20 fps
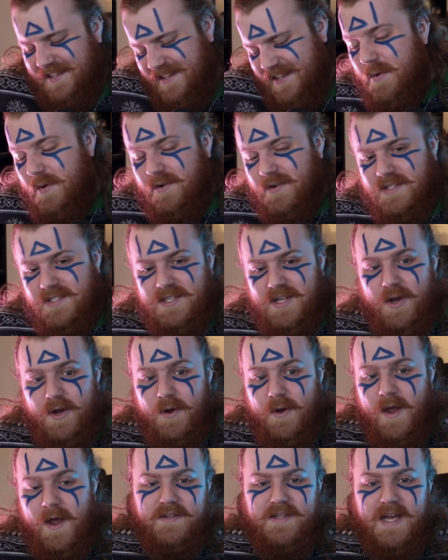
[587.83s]
But
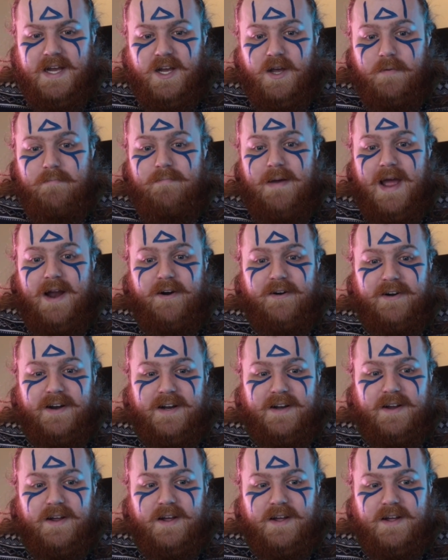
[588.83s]
also, they're comparing